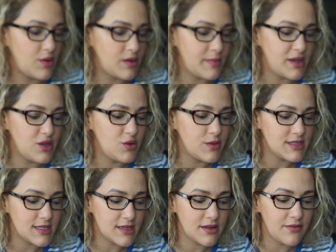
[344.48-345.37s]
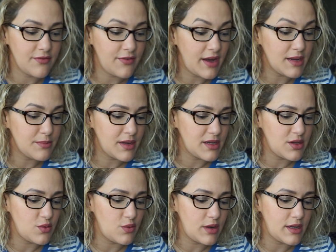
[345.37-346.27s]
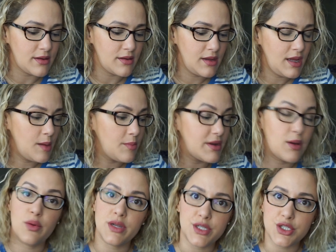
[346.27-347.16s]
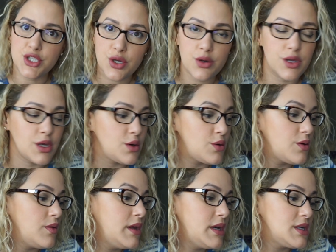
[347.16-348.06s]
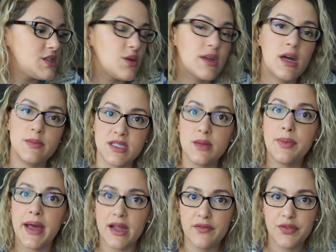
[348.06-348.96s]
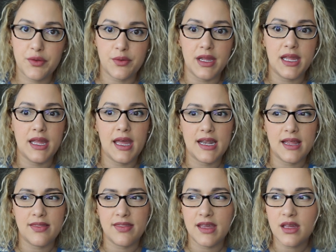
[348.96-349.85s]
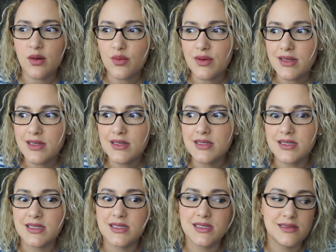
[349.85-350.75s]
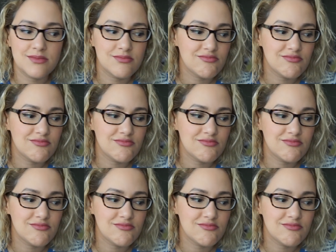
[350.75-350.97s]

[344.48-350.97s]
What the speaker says: one of my new ones. I couldn't find my new one, but I wanted to show you. So it comes in a pack of 3, and I think it was,